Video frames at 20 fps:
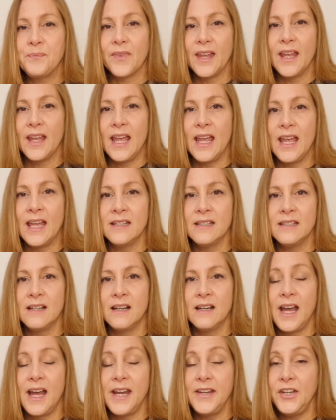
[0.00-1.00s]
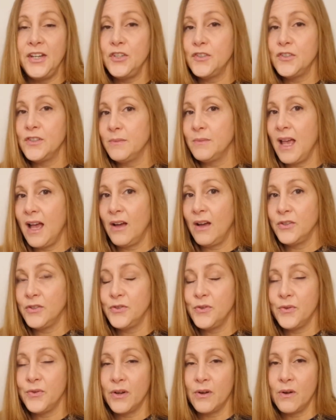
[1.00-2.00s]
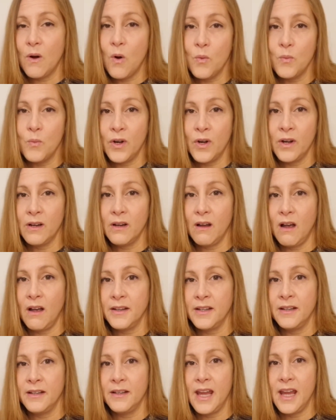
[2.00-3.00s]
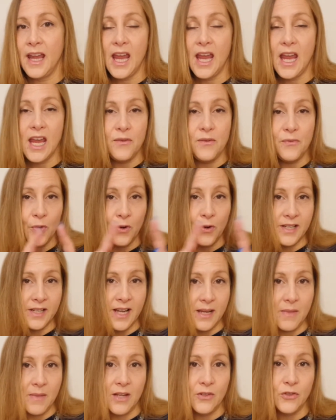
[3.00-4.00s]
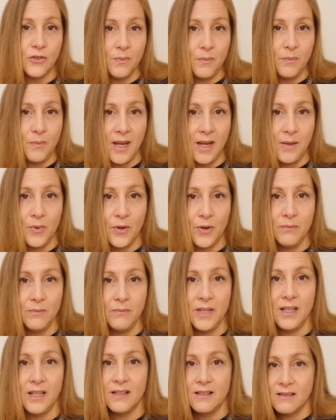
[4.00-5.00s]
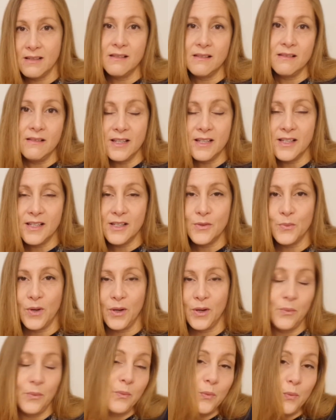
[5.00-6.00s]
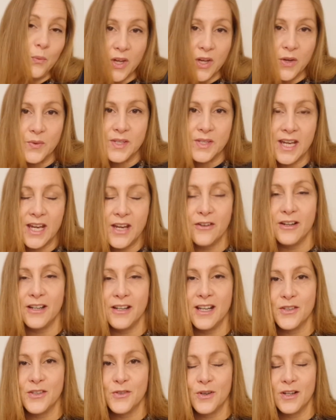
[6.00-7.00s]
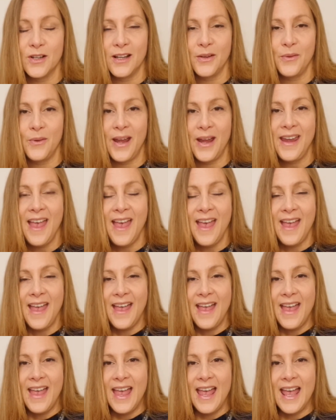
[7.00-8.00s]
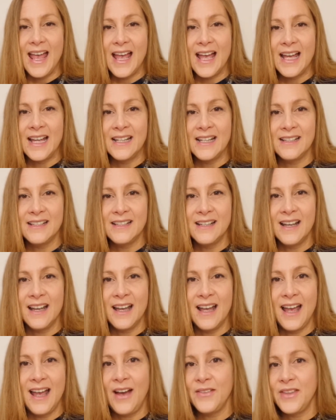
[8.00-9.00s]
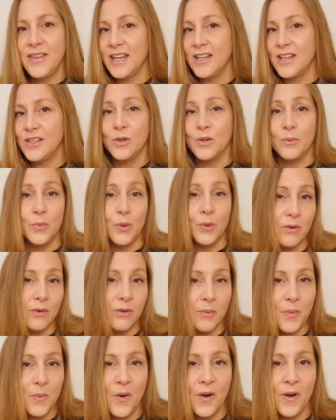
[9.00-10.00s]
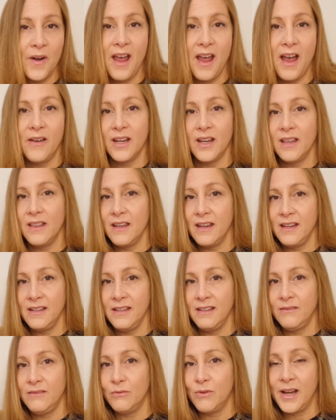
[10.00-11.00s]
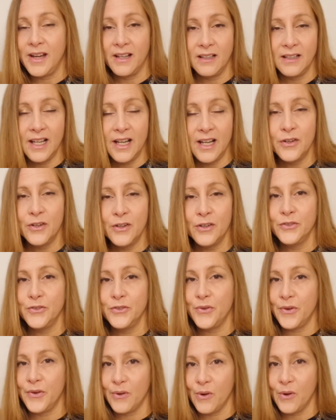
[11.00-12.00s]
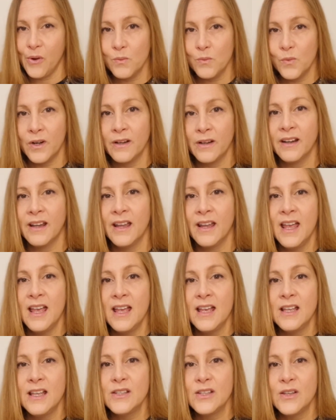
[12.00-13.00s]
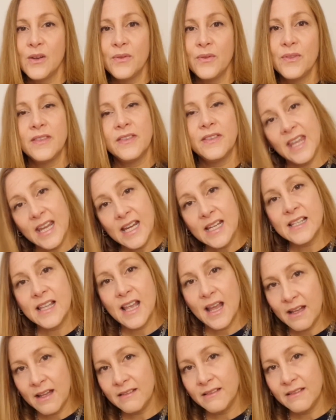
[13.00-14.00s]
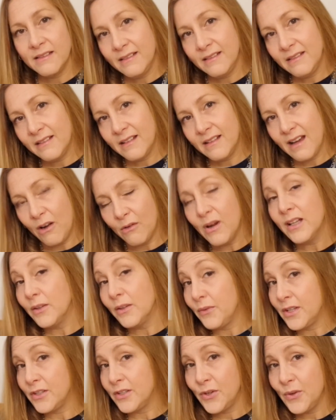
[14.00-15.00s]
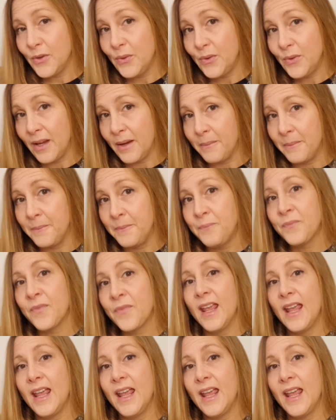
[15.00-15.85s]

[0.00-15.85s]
And I teach them how to do their homework on an A4 dimension paper, because this is what we use here in Israel anyway, and how they can do a book report, how can they write a letter, do their homework. So things that are relevant to them.